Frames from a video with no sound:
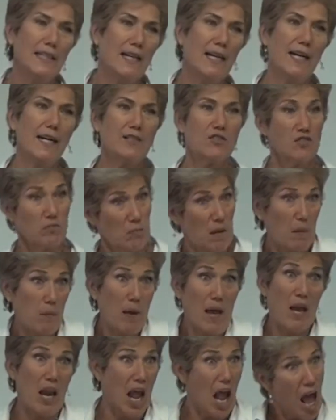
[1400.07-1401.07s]
That's
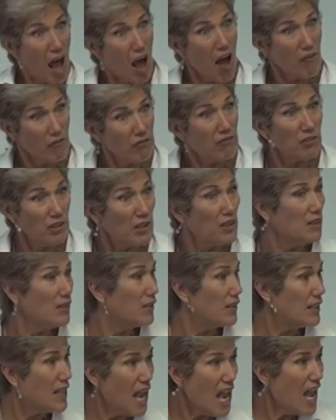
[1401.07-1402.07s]
about half.
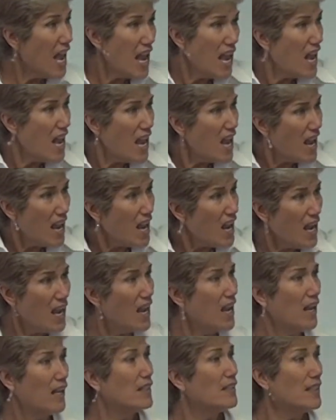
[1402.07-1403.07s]
Yay!